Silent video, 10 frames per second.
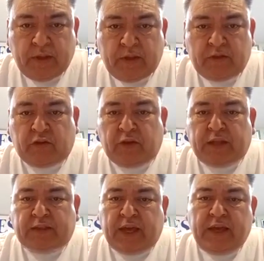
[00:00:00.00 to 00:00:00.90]
so
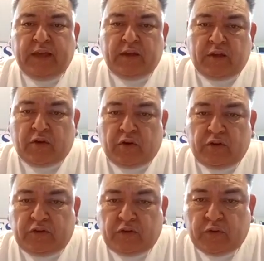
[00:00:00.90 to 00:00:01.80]
that they
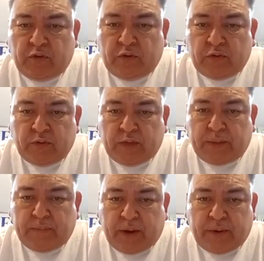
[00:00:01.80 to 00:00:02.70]
could do that
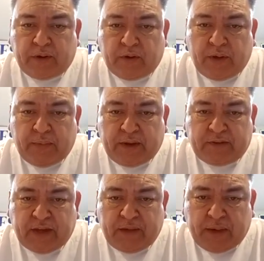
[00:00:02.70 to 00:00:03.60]
miracle. How many
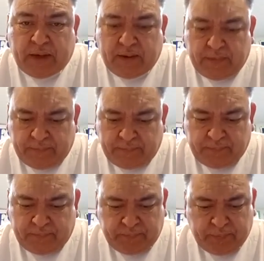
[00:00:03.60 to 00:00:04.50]
say Amen.
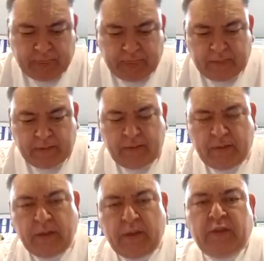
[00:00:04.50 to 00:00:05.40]
amen.
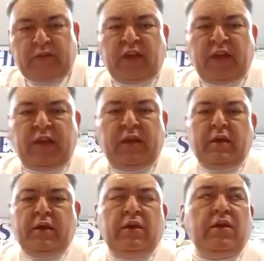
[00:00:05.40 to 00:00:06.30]
See,
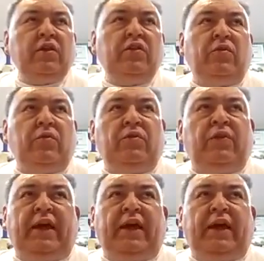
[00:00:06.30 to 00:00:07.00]
the